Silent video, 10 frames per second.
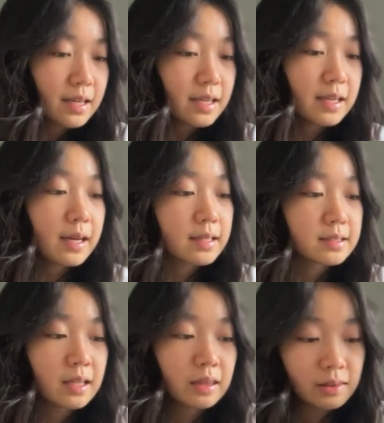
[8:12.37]
He has
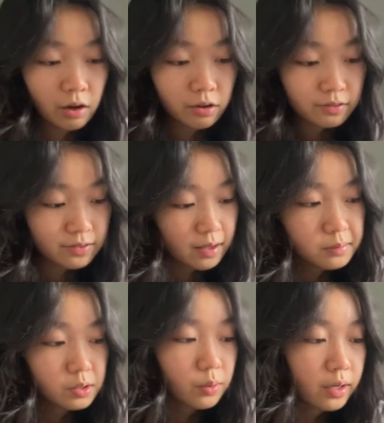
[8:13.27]
a lot of them,
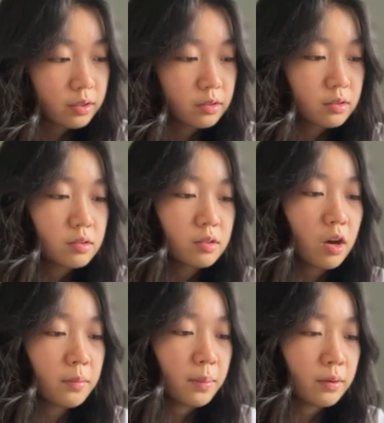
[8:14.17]
so I could
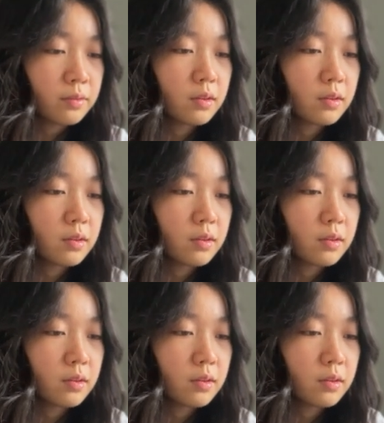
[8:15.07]
talk about